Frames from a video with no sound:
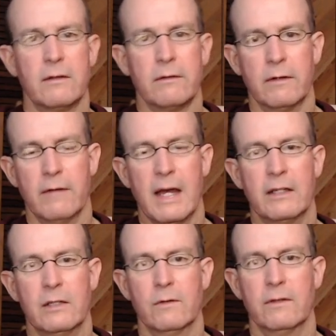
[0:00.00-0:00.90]
the
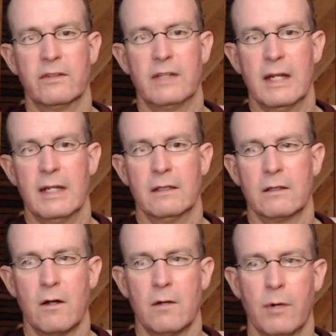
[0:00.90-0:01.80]
value of a stay in a
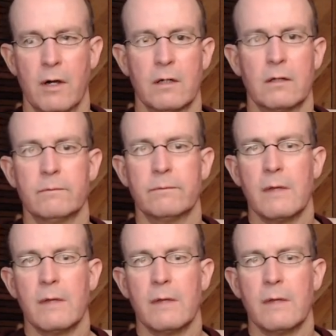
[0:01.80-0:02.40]
car park